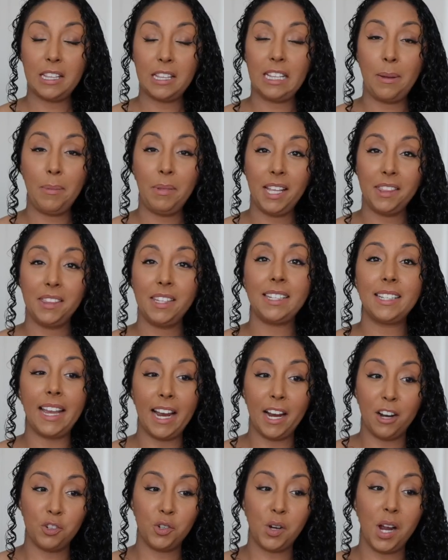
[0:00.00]
so let me let this
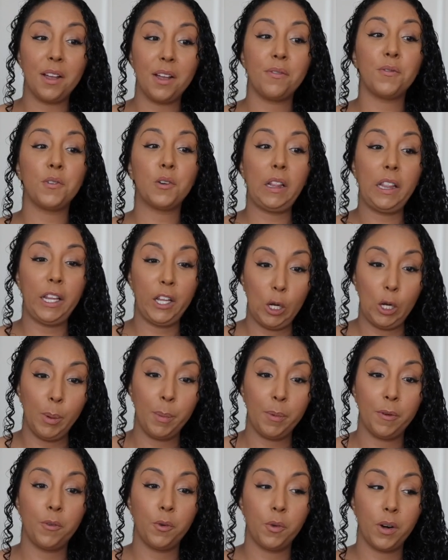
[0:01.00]
air dry for a little bit
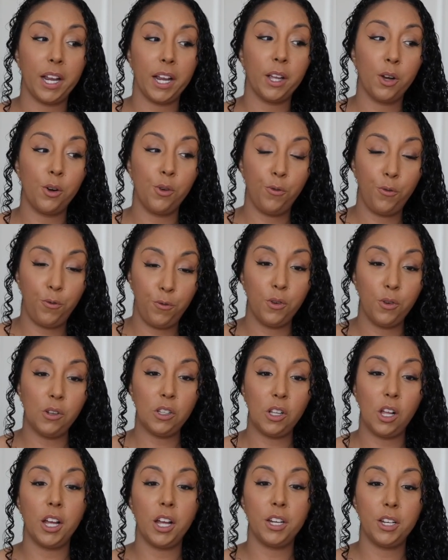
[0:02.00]
before I go full
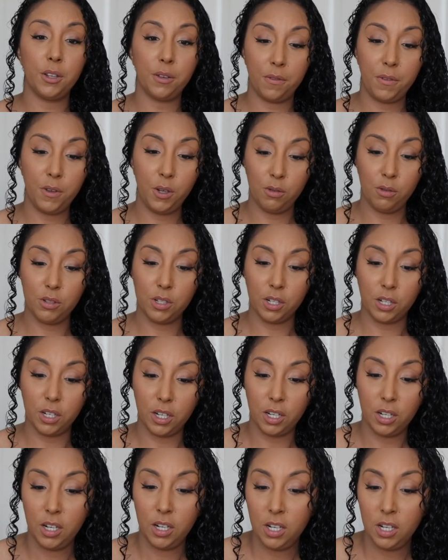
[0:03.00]
on diffuser